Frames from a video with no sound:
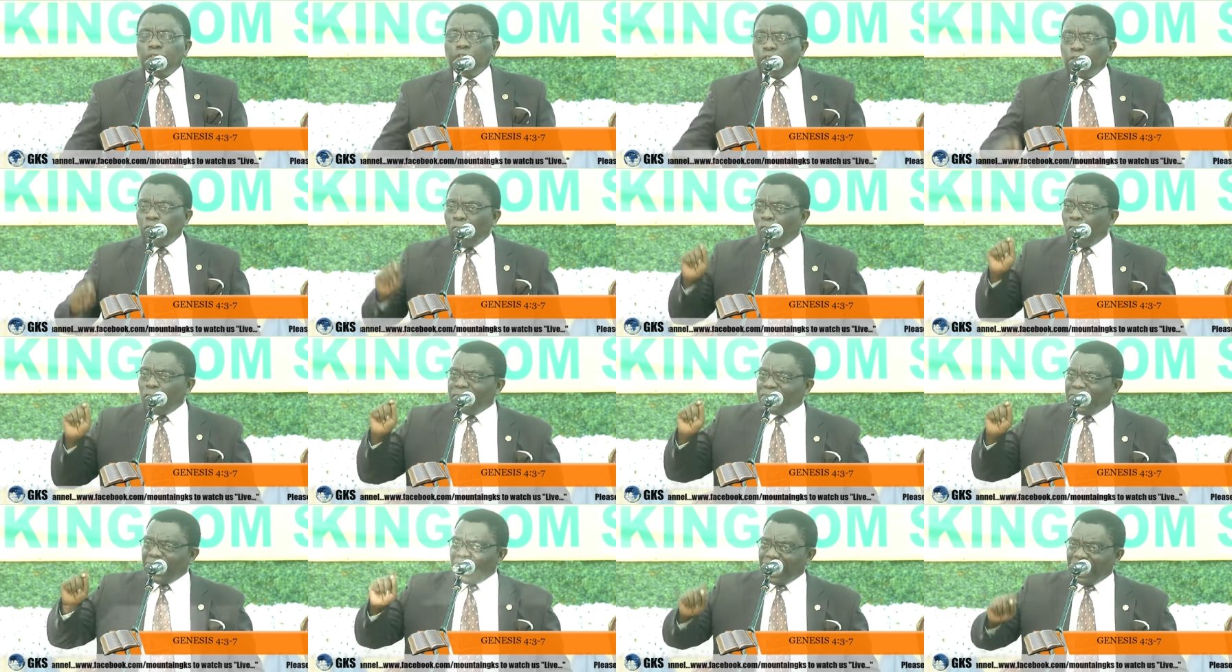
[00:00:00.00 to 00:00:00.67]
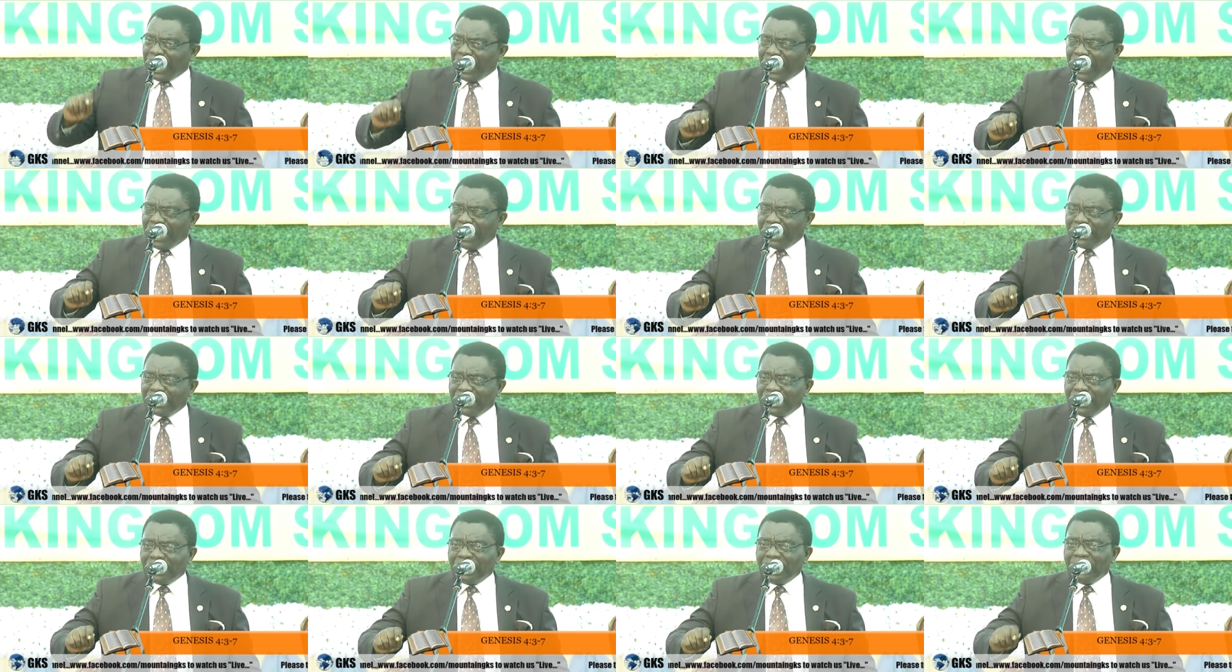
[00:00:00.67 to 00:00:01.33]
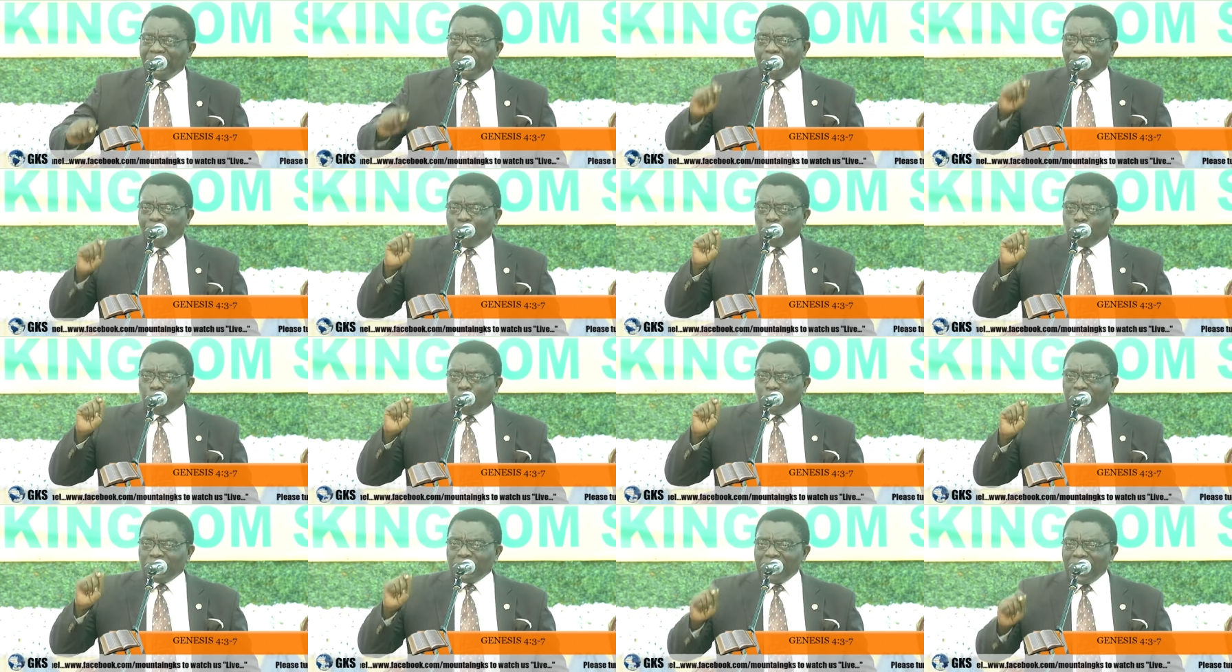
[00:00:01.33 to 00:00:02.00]
Though dead,
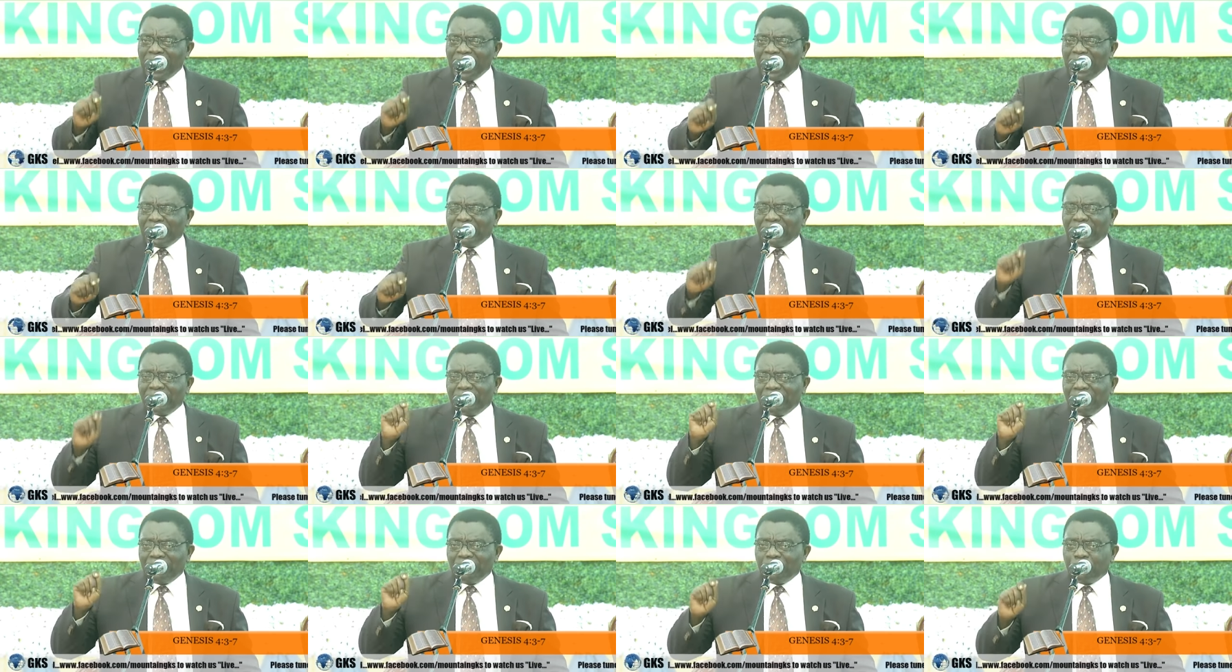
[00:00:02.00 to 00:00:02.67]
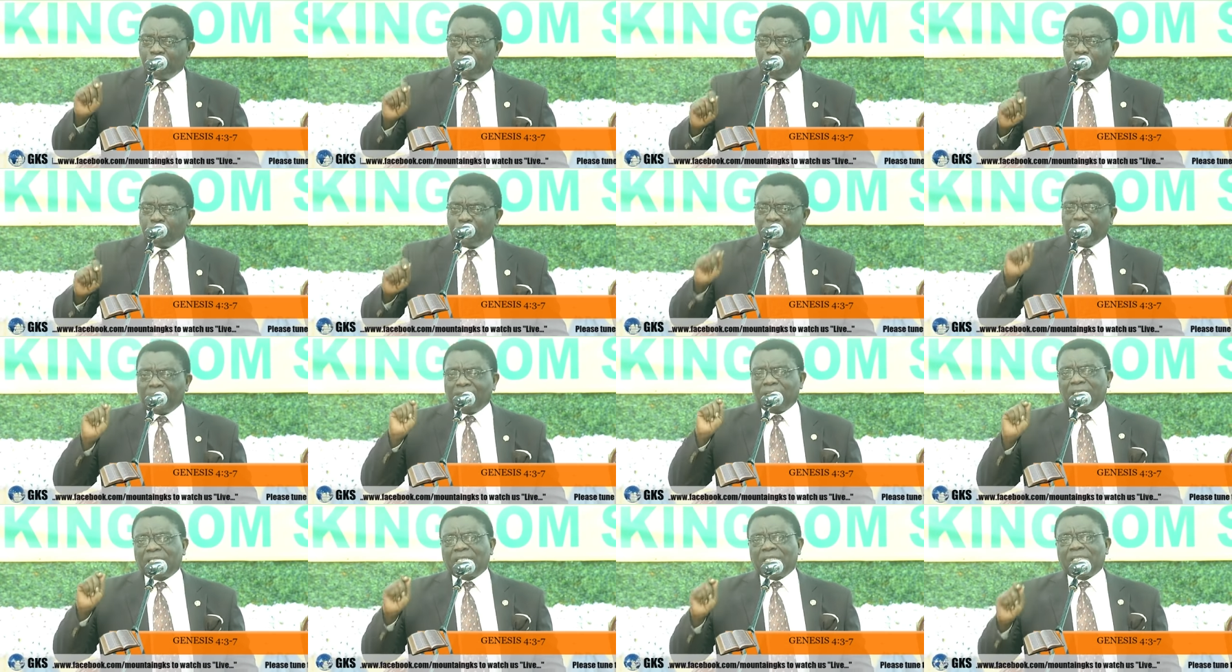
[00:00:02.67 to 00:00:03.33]
but yet speaketh.